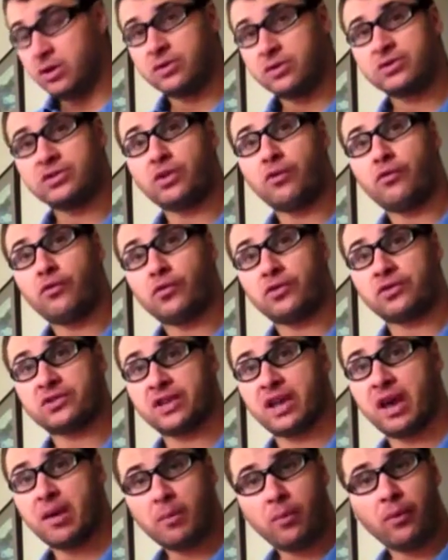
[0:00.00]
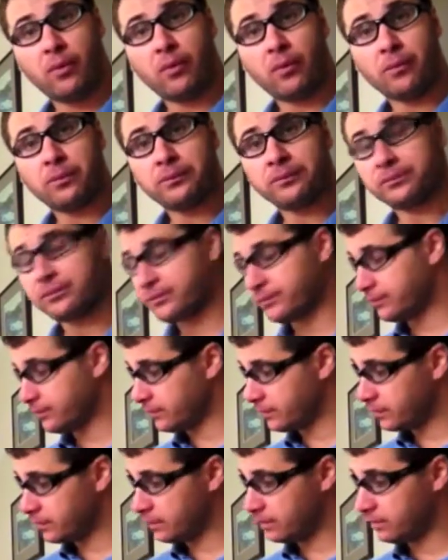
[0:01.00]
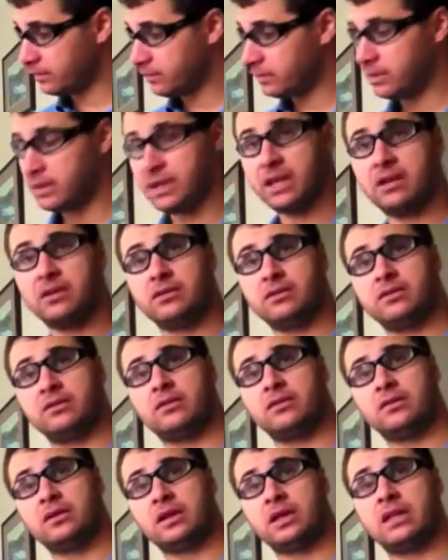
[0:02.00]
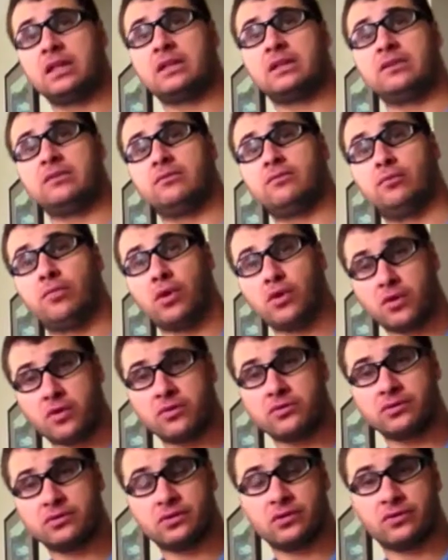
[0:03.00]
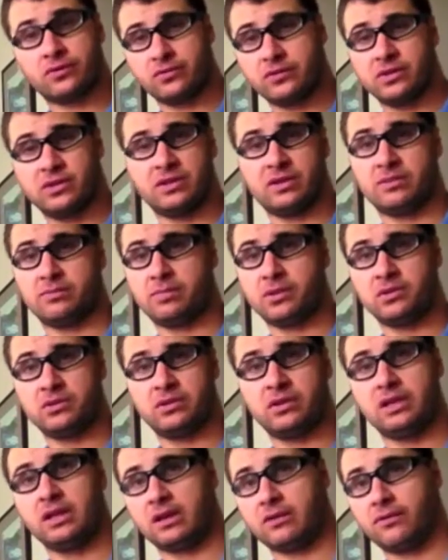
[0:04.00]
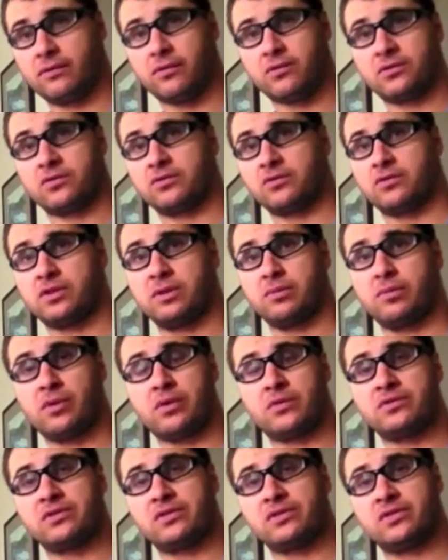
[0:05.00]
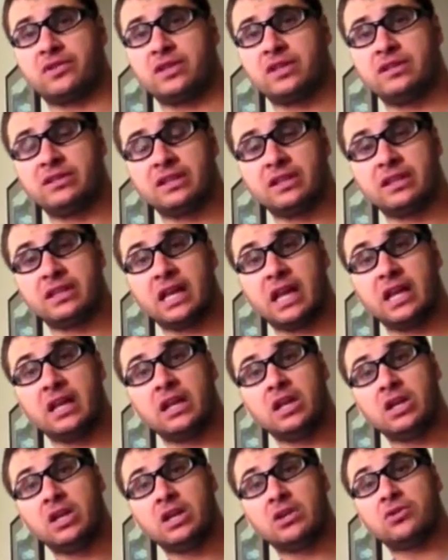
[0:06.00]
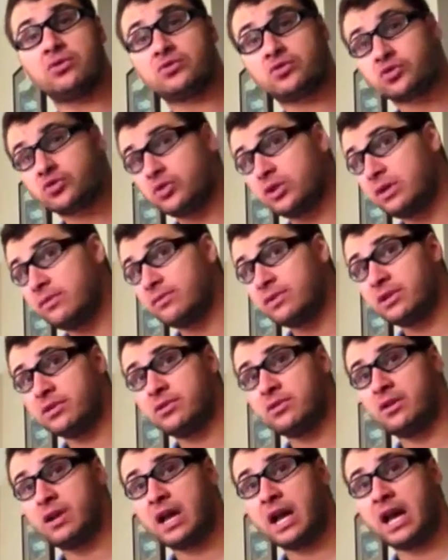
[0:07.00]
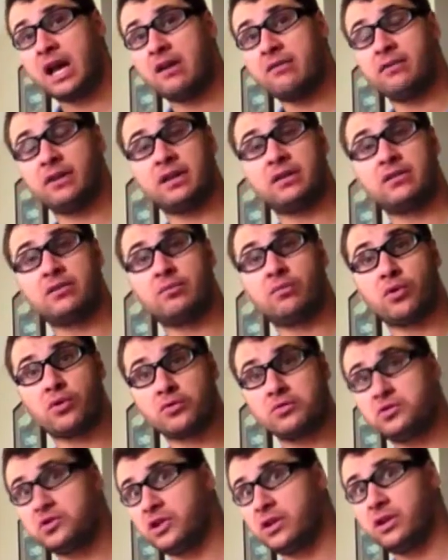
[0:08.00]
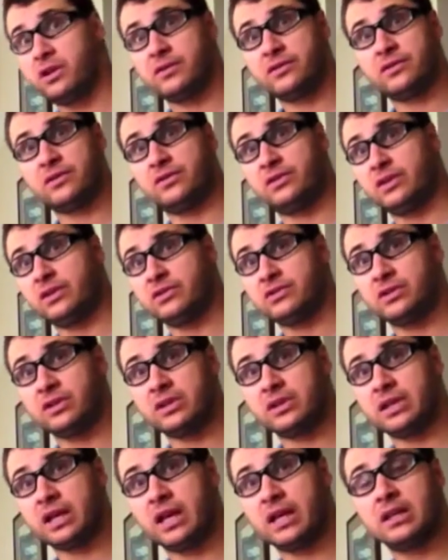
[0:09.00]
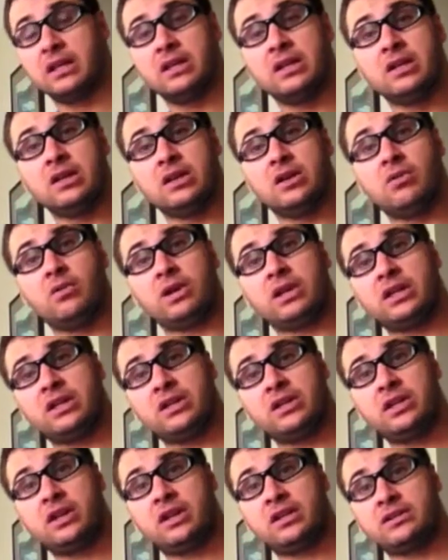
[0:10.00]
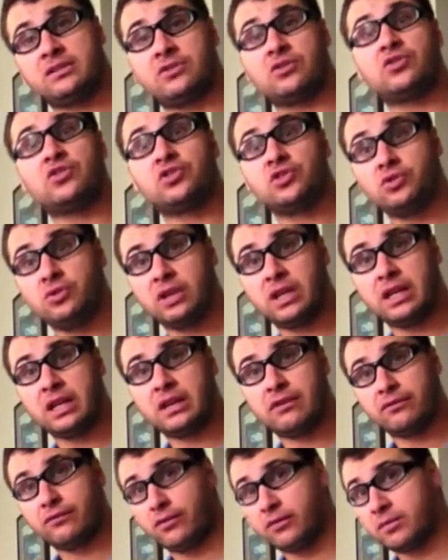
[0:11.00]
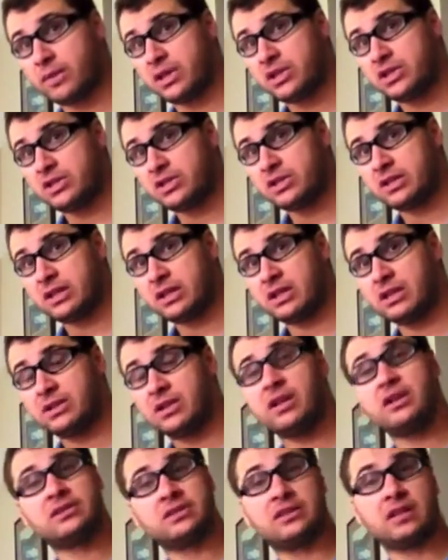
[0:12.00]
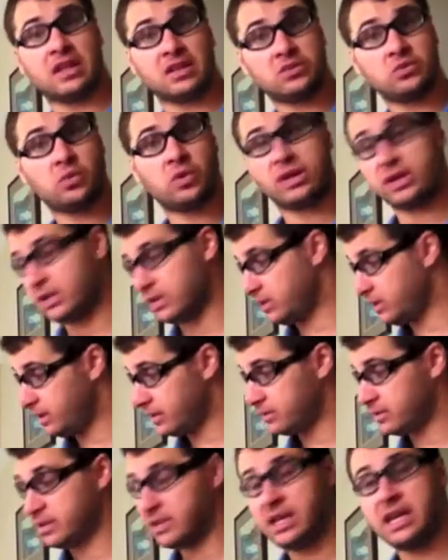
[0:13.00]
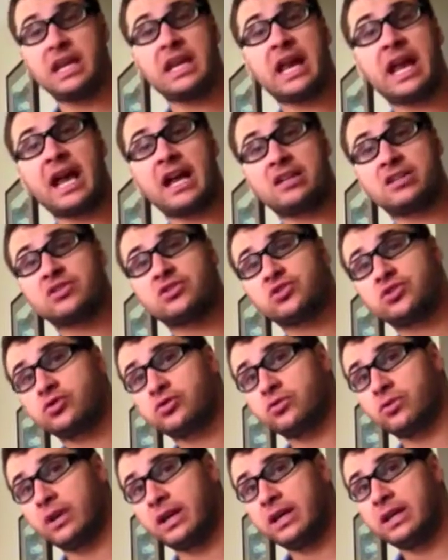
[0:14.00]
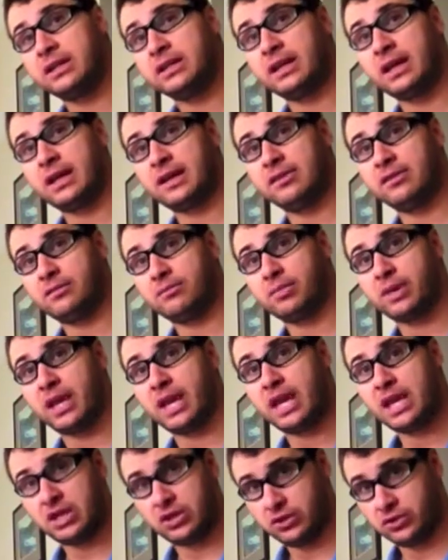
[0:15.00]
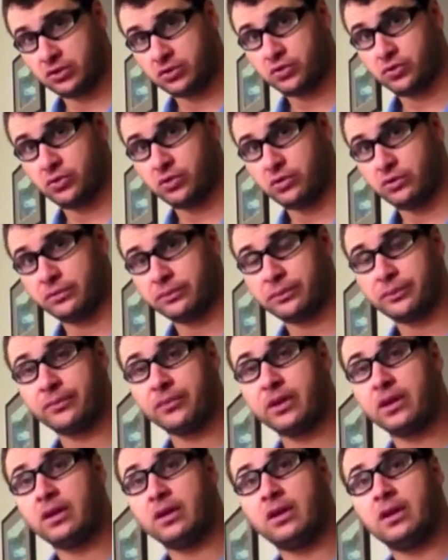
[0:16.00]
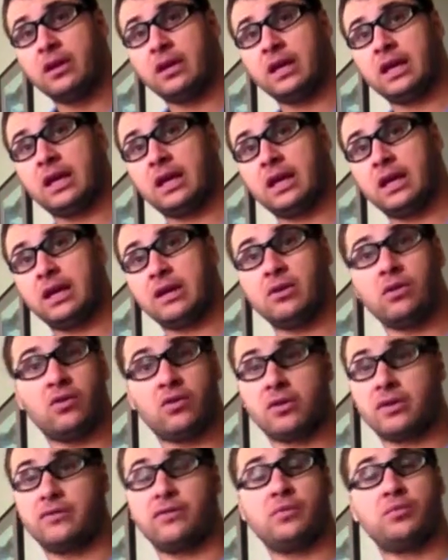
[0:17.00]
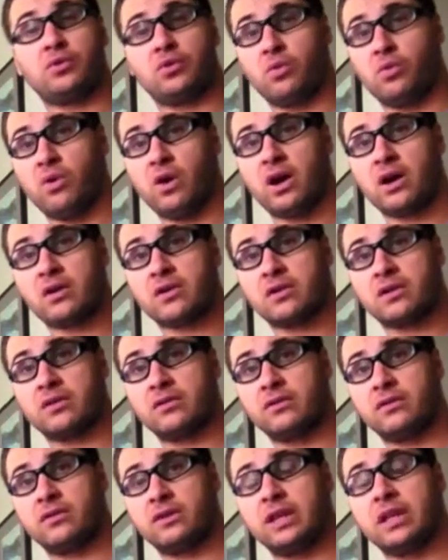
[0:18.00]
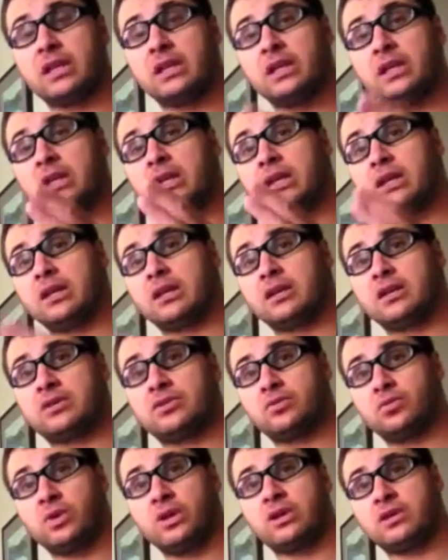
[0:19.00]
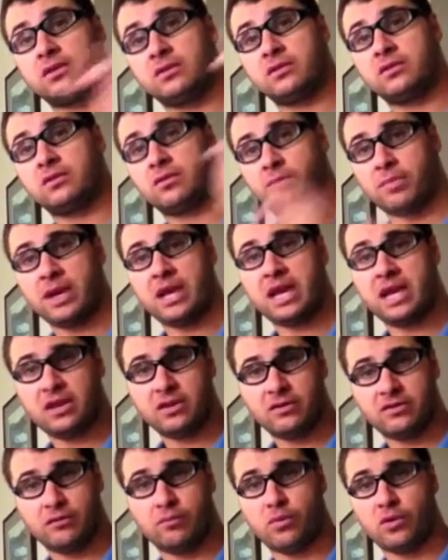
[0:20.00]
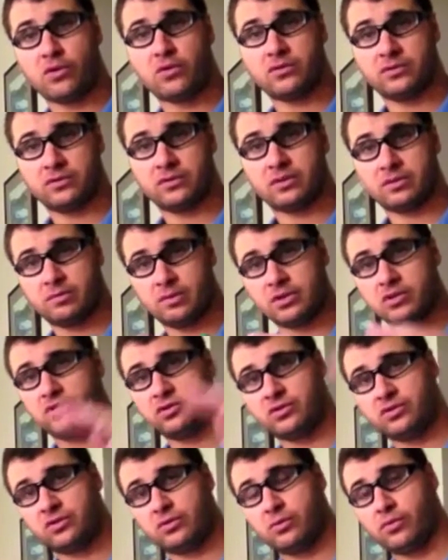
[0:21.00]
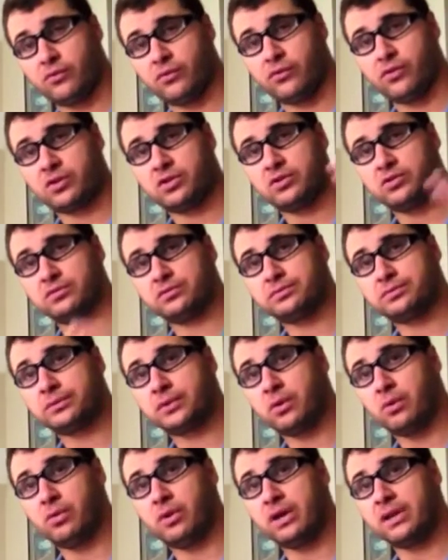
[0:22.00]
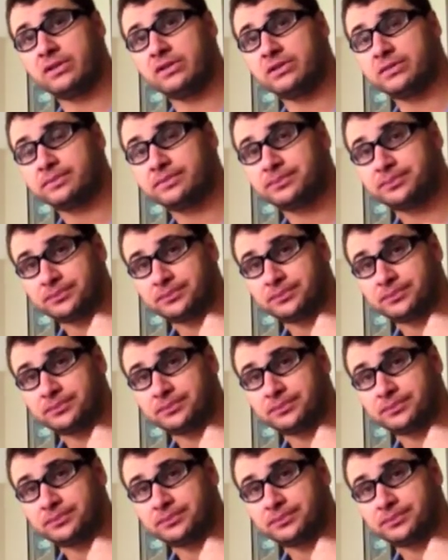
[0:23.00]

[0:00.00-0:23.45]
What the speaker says: So for example, in burns, especially like first degree burns and things like that, those creams that you have, like the burn gels and things like that, what it does, the soothing information that it does, that's what it does. It acts straight at the pain control, and or if you put water and everything, because what the pain of burns, especially superficial ones,